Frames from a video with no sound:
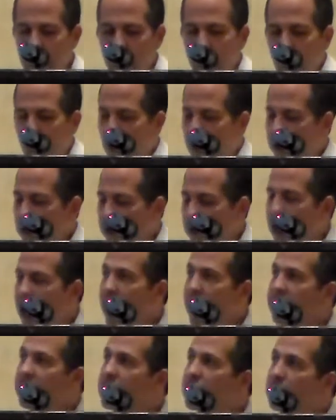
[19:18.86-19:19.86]
So
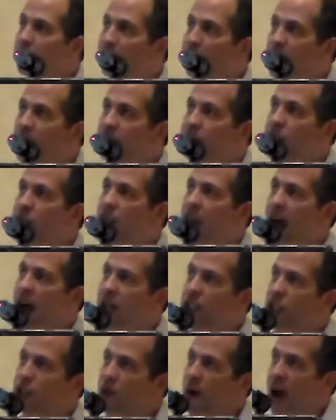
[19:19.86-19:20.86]
that is the brief
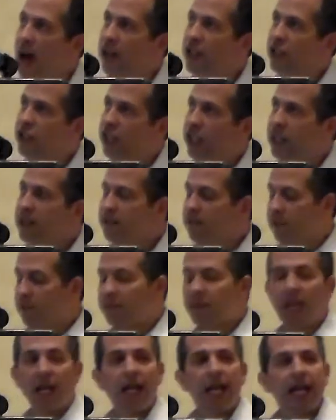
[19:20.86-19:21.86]
step strategy.
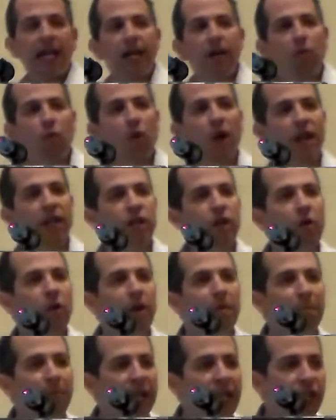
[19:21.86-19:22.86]
When you
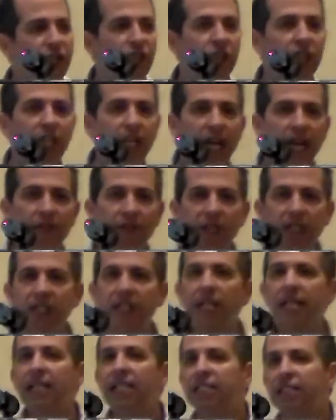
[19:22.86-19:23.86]
are impeaching the
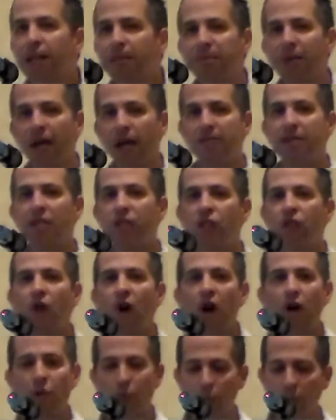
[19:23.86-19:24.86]
evidence, sometimes it's
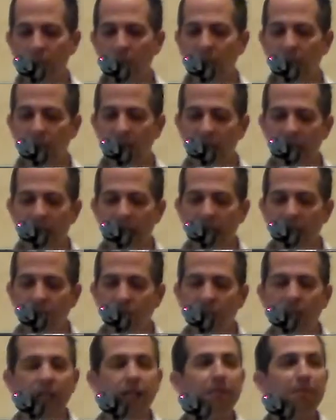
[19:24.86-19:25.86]
not really
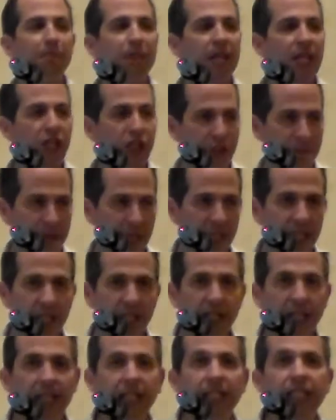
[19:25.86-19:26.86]
even an impeachment.
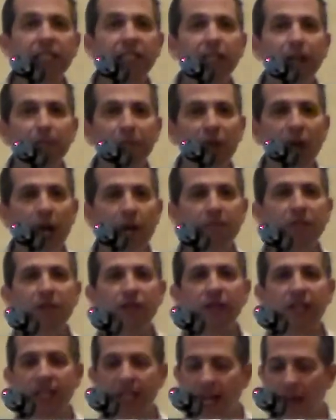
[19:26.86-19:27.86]
Sometimes
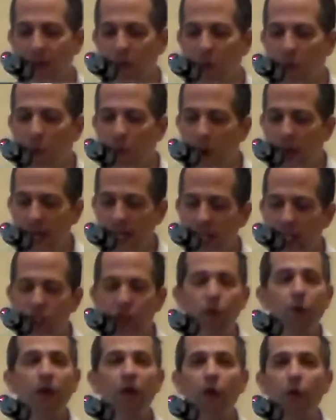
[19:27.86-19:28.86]
if you get the
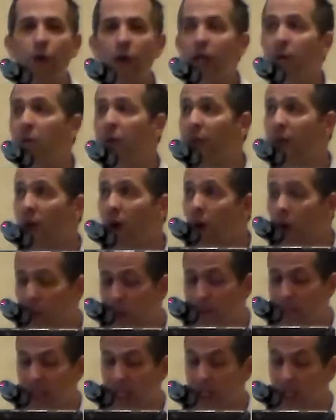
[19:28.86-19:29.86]
witness to agree with the
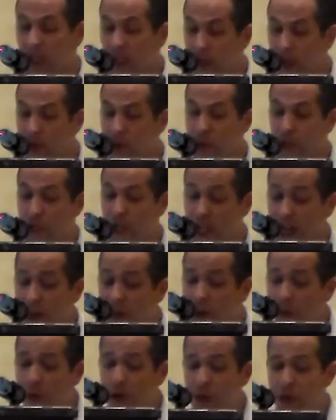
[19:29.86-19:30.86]
ultimate conclusion, in
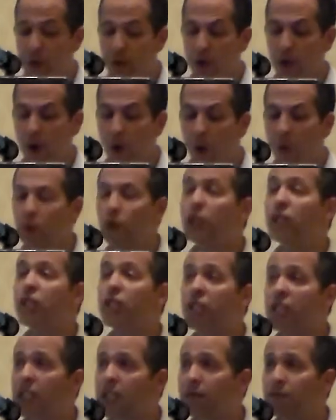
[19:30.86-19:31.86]
other words, you can only
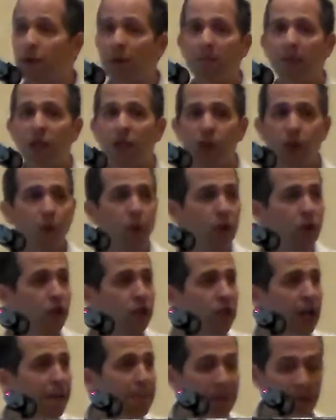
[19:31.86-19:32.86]
see him from the
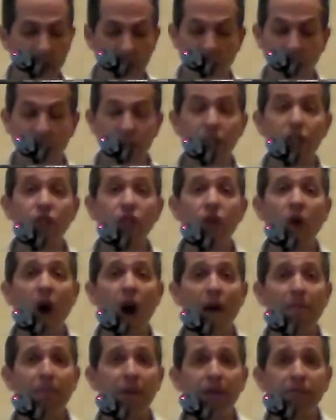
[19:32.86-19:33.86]
shoulders up, you
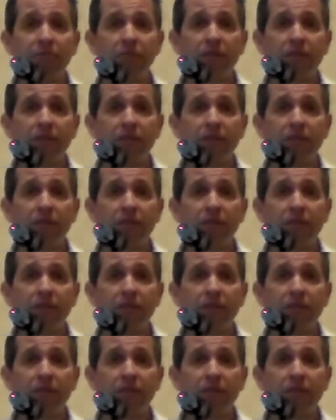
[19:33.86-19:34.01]
stop.